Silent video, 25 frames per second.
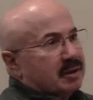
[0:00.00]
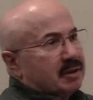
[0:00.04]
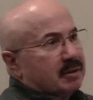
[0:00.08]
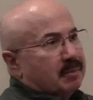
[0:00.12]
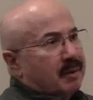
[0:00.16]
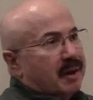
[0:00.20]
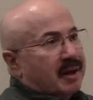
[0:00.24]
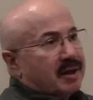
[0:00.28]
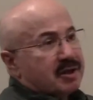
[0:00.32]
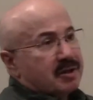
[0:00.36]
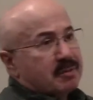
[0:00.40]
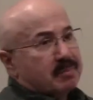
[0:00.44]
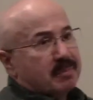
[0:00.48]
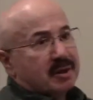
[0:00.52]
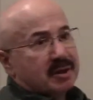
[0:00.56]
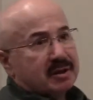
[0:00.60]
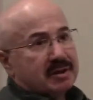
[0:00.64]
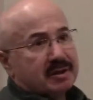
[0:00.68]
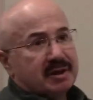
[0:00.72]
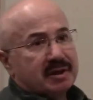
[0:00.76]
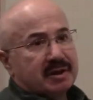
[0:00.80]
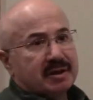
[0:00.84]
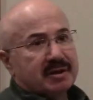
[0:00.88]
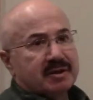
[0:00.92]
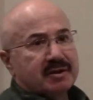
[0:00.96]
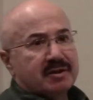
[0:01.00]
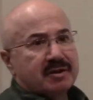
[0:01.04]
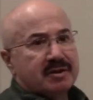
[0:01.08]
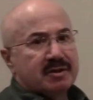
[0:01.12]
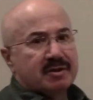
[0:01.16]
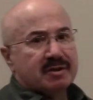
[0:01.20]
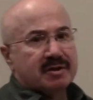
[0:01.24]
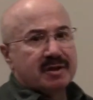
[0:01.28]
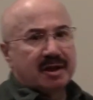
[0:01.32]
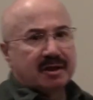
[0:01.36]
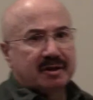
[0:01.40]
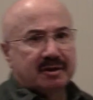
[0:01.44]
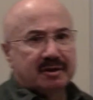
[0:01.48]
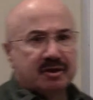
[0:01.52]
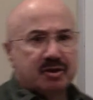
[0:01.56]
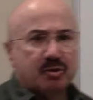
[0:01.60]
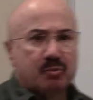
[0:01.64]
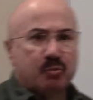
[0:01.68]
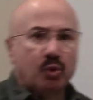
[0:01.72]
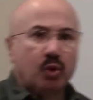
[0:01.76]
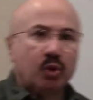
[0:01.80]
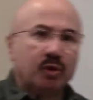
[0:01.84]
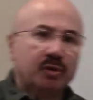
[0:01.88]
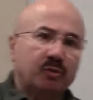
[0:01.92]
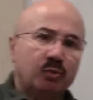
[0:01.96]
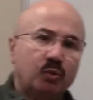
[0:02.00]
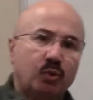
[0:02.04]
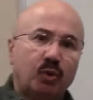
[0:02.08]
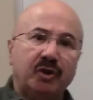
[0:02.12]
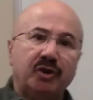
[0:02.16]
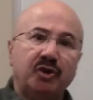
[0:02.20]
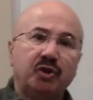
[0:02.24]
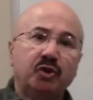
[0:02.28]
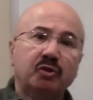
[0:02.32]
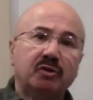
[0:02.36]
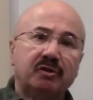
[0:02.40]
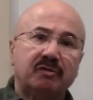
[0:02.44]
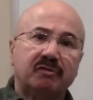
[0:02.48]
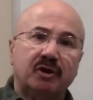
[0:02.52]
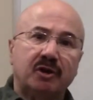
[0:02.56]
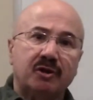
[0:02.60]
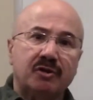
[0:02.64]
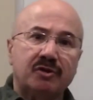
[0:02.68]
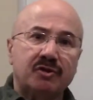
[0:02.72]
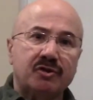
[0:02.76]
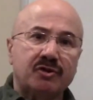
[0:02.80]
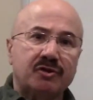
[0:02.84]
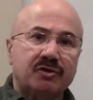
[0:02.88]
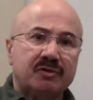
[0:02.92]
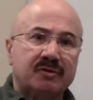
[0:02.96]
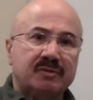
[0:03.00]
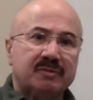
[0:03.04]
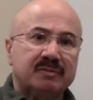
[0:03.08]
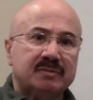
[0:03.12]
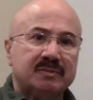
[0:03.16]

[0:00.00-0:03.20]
The possibility is that there's more than one universe.